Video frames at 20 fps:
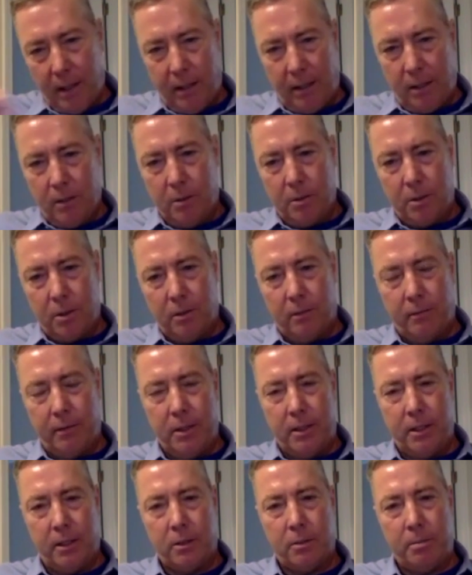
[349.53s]
Then it goes
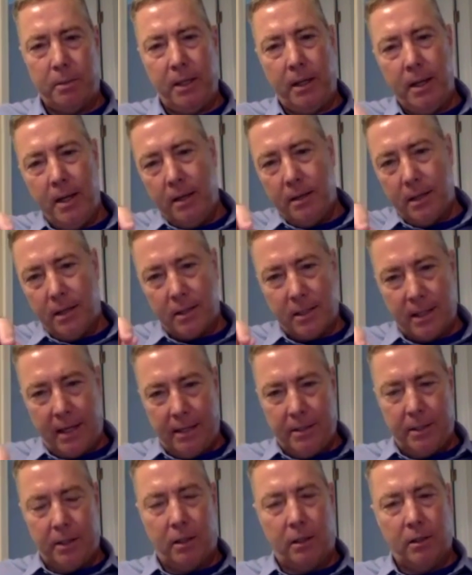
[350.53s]
over and tells me the
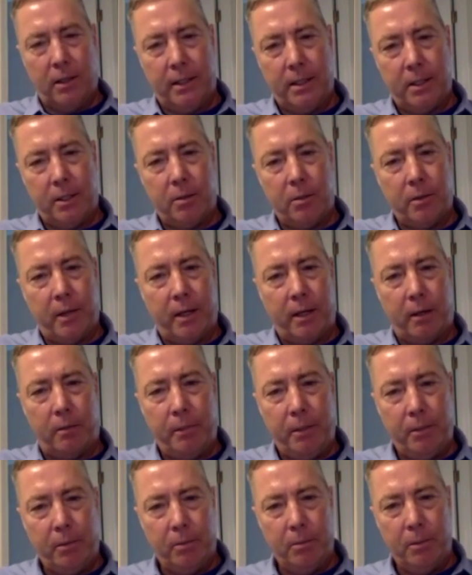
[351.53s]
size of the lenticle
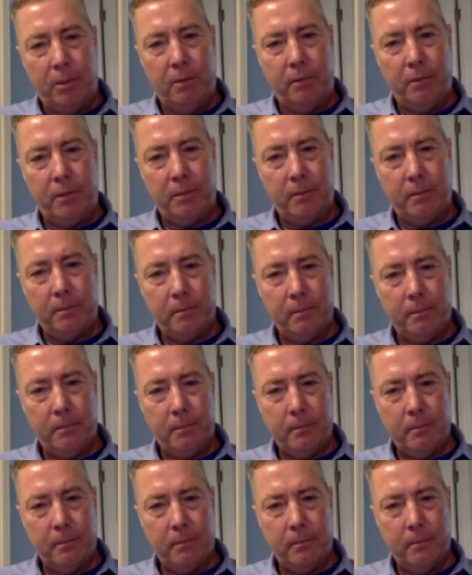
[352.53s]
that'll be removed.